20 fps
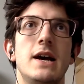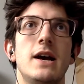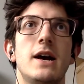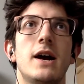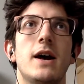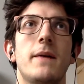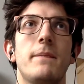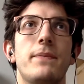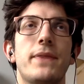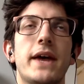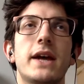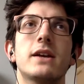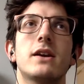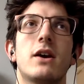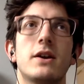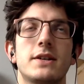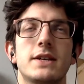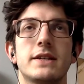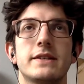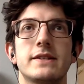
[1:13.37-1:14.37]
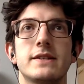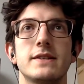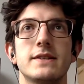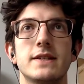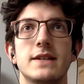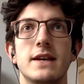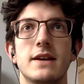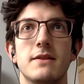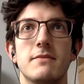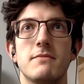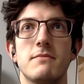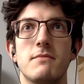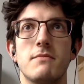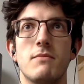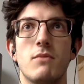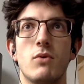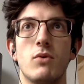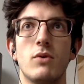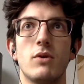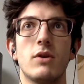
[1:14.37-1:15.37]
that context needs to get
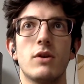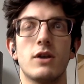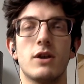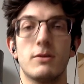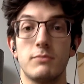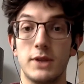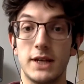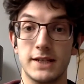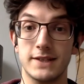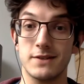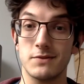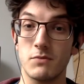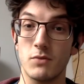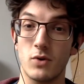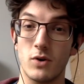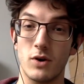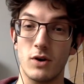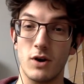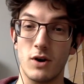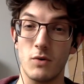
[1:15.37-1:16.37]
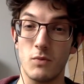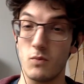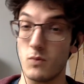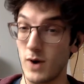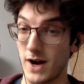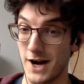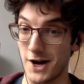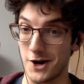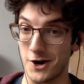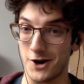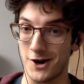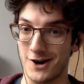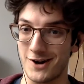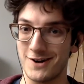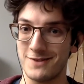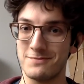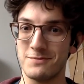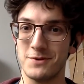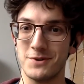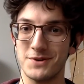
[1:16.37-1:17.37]
more complex and more aware,
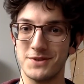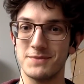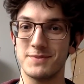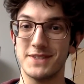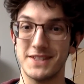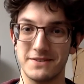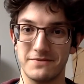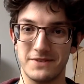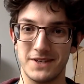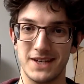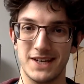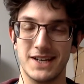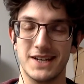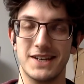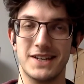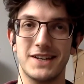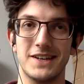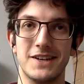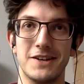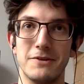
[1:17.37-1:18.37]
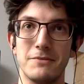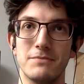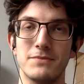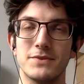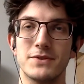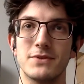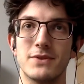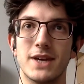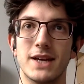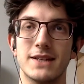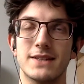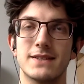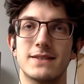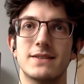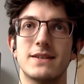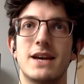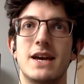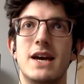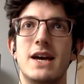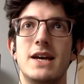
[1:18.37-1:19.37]
more specific. So
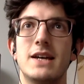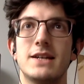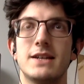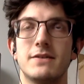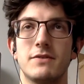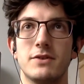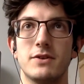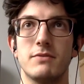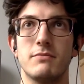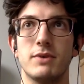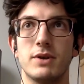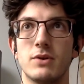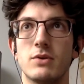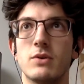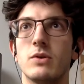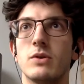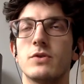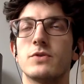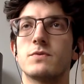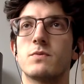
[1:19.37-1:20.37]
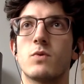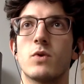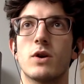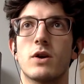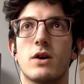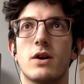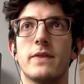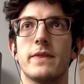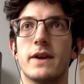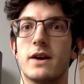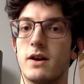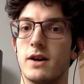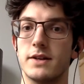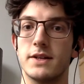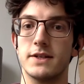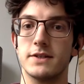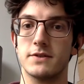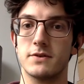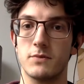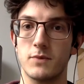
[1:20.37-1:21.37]
that's definitely a big goal, is work on the
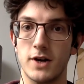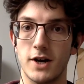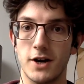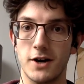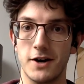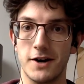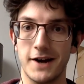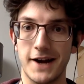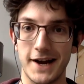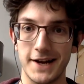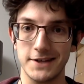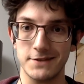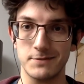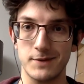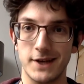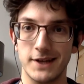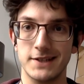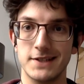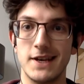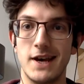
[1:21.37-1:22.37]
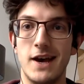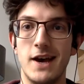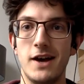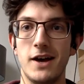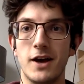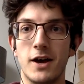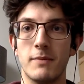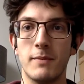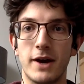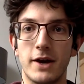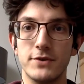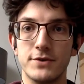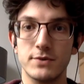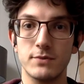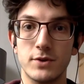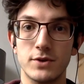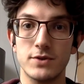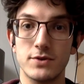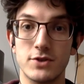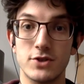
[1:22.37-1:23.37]
context-aware aspect. I also
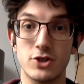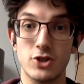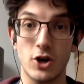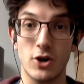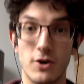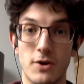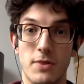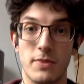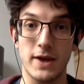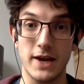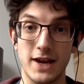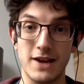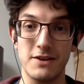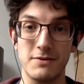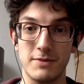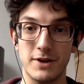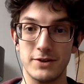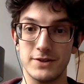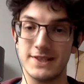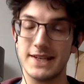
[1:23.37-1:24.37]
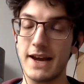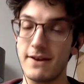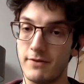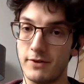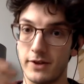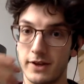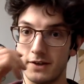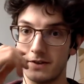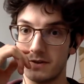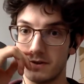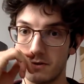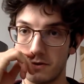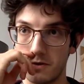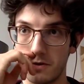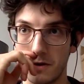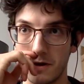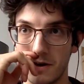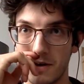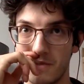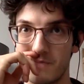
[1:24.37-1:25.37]
want to start thinking about scaffolding.
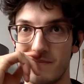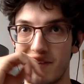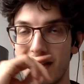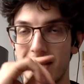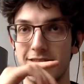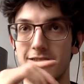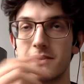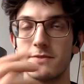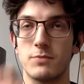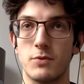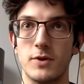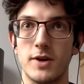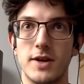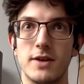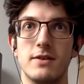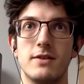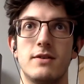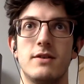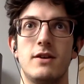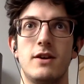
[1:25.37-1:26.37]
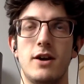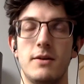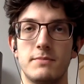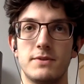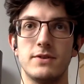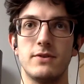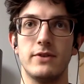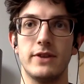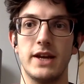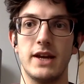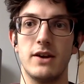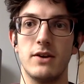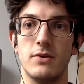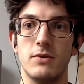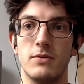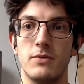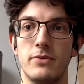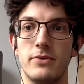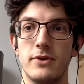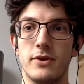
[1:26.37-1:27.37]
So at this point, up till
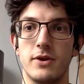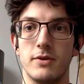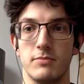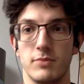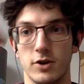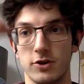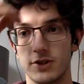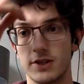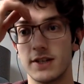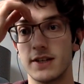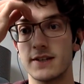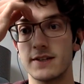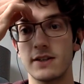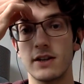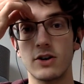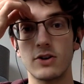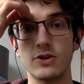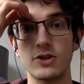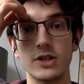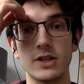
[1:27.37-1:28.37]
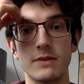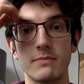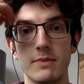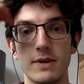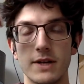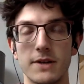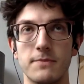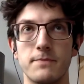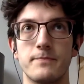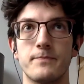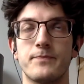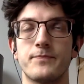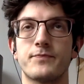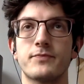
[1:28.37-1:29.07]
now, the project has largely been